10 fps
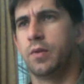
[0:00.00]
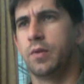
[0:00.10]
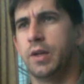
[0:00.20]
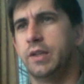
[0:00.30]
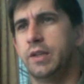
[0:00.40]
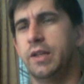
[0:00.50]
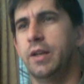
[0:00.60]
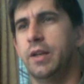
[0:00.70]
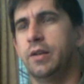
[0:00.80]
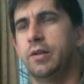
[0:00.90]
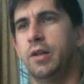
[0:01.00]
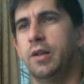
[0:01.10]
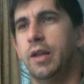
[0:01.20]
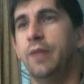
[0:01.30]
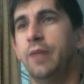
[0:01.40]
is that it'll
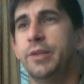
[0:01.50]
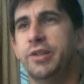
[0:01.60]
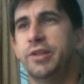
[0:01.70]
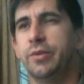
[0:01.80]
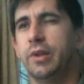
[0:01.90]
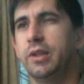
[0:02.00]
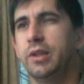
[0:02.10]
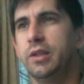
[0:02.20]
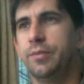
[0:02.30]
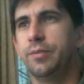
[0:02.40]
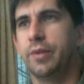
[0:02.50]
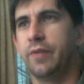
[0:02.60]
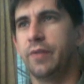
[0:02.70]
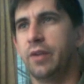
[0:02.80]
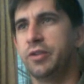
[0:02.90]
allow me to do a little bit of
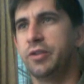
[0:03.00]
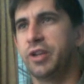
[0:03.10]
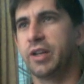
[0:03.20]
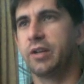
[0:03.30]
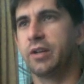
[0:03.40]
error checking.